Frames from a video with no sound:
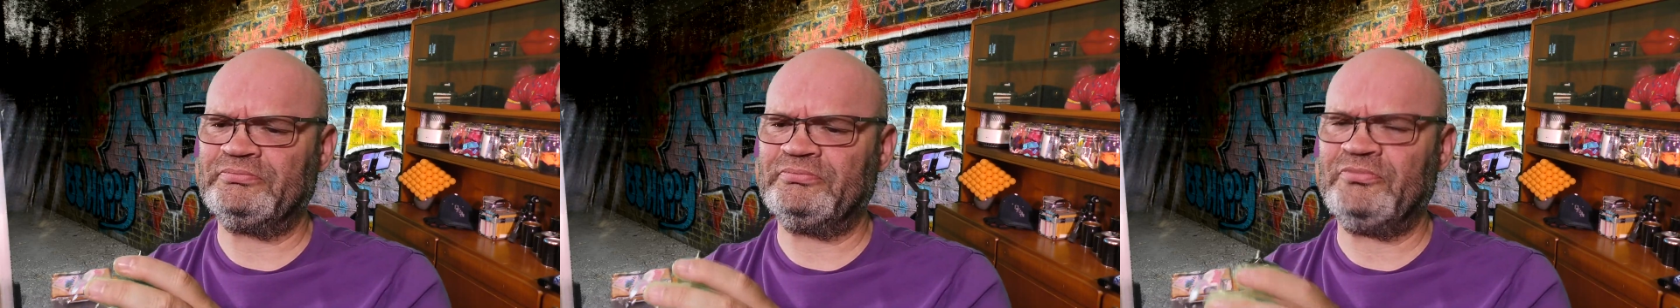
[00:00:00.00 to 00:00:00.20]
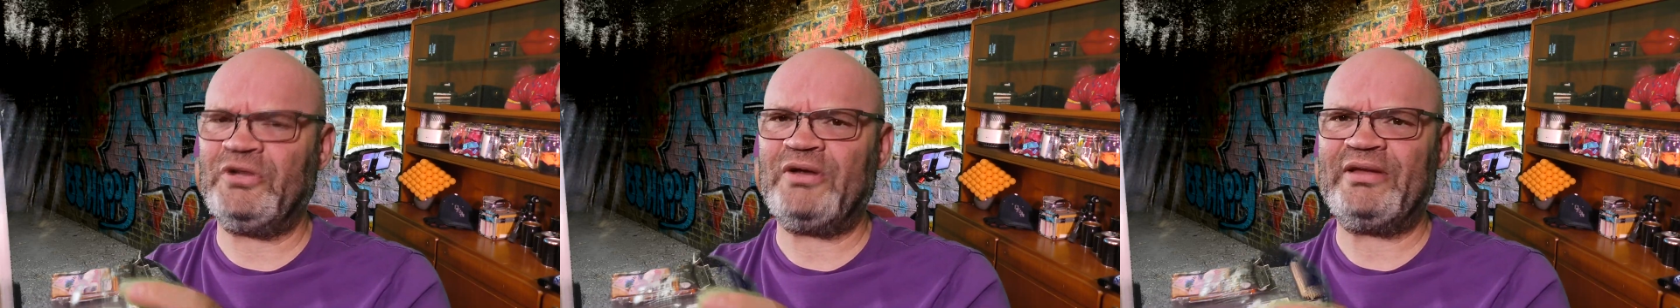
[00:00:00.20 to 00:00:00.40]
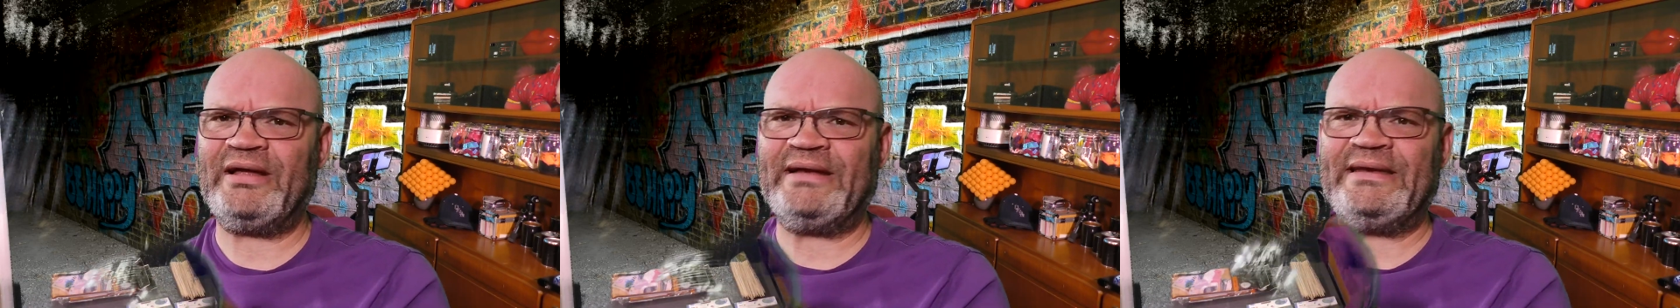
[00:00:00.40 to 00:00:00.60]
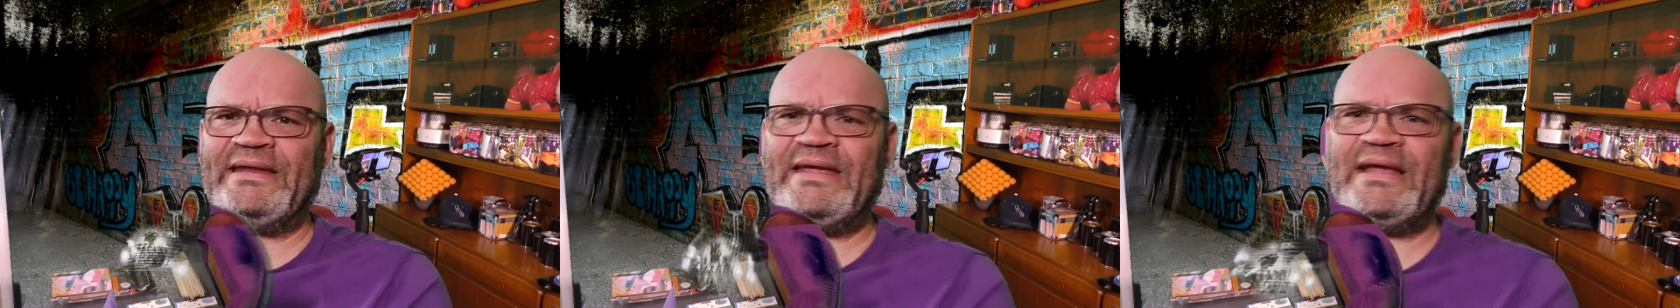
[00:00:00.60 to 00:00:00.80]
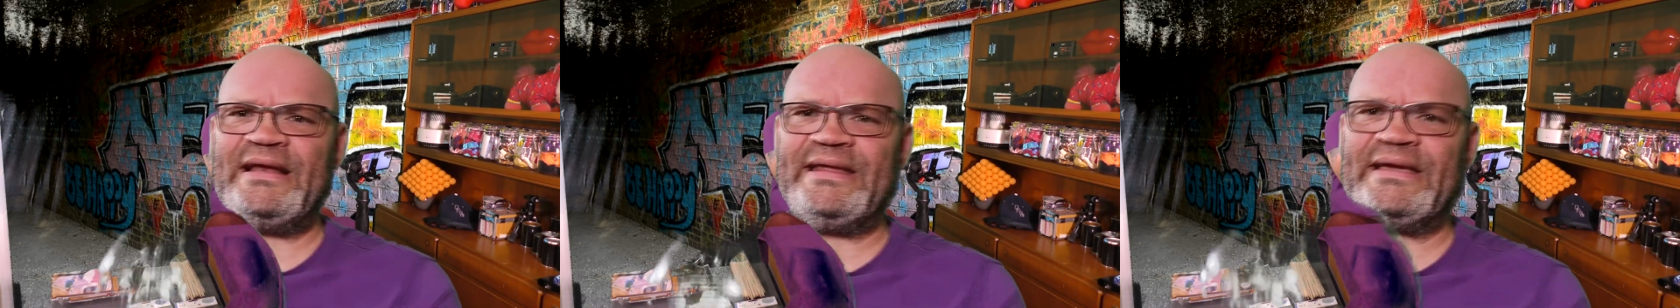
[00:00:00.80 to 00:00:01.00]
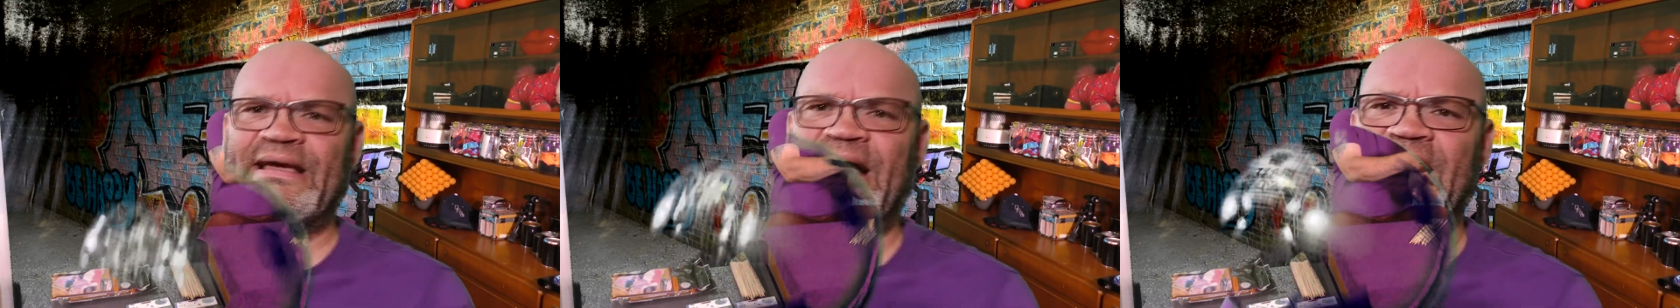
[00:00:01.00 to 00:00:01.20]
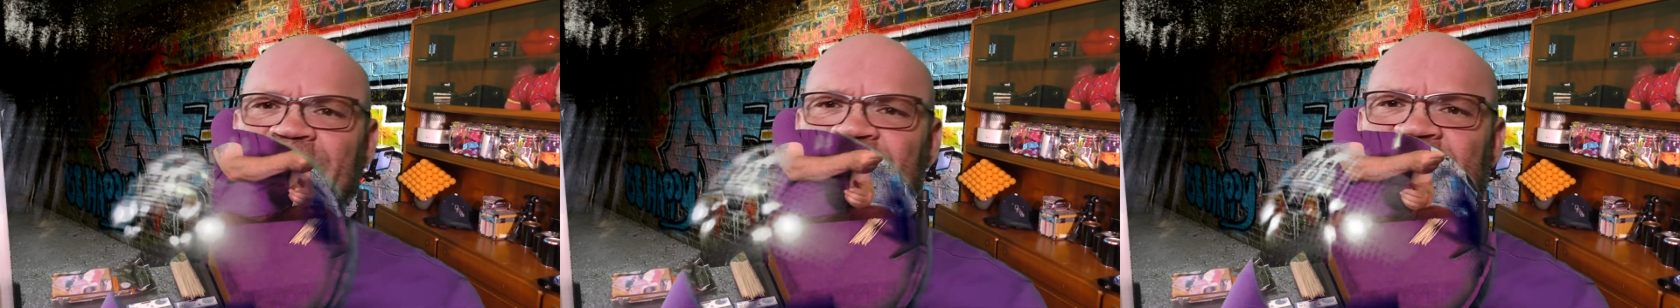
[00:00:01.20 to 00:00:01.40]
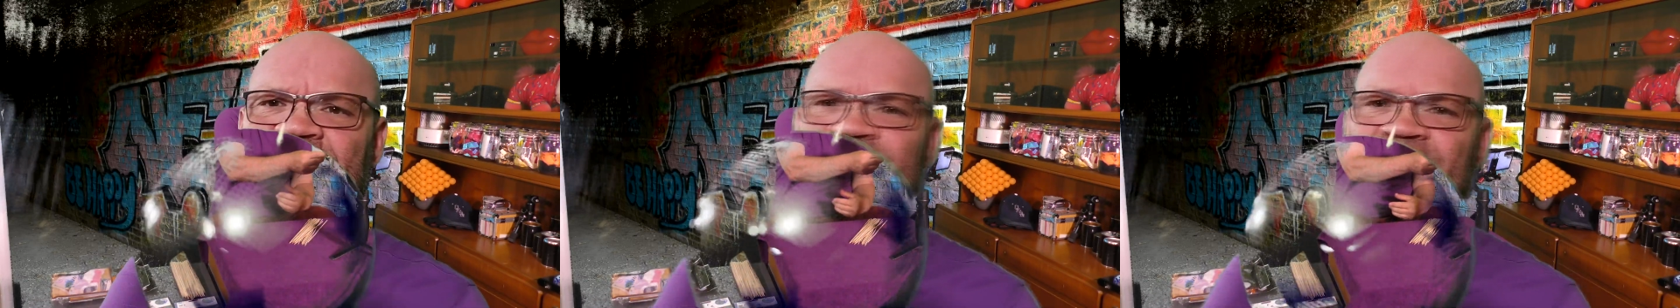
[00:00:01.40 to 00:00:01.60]
Well, that nearly
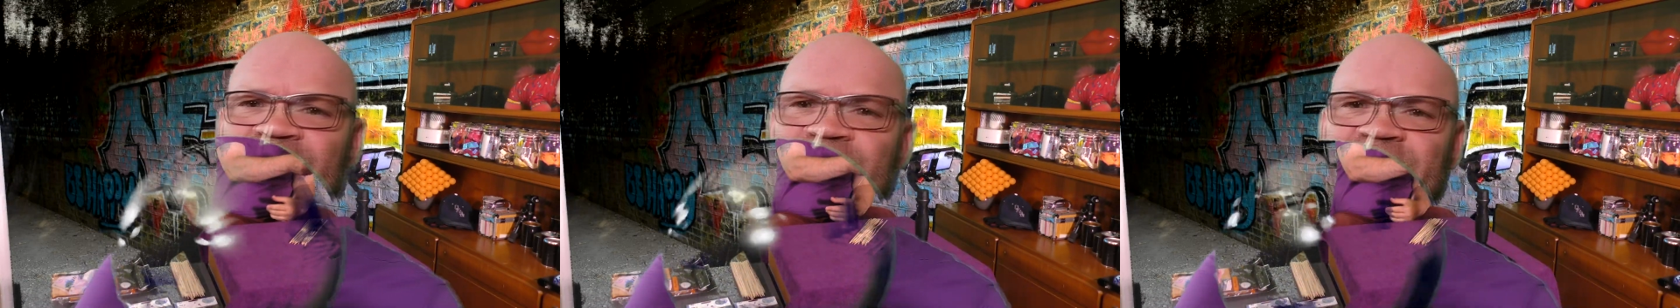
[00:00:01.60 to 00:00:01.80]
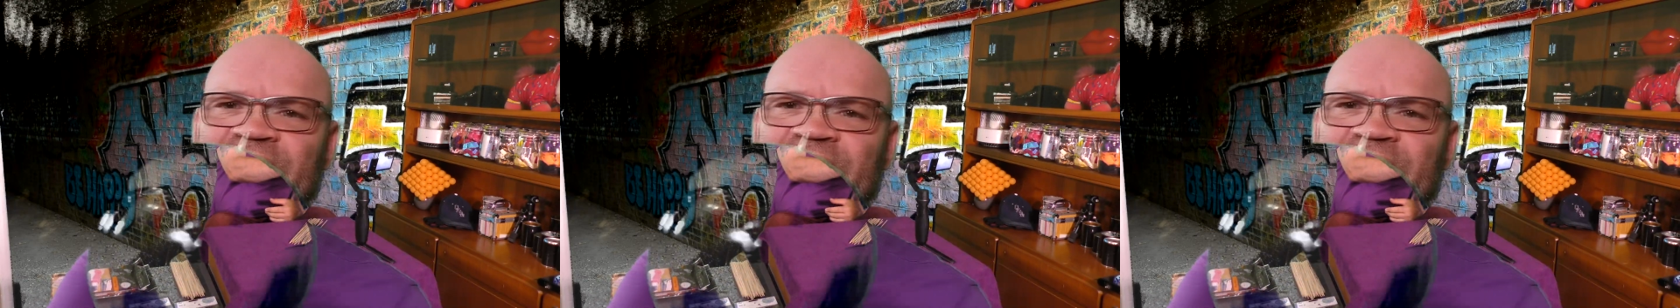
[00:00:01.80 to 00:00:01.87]
came out in the